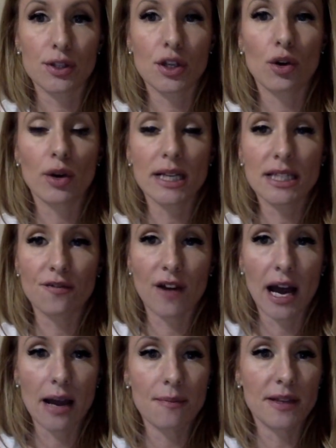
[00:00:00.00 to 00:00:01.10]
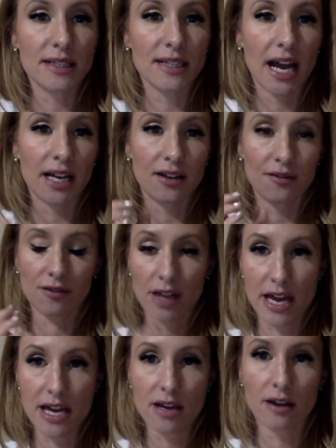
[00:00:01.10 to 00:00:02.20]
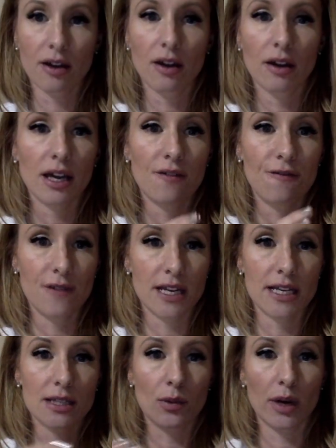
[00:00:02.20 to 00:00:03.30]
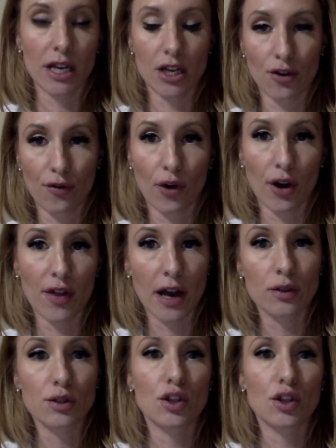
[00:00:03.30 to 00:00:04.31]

So it's a vibe that's kind of like if Venus were in your fourth house.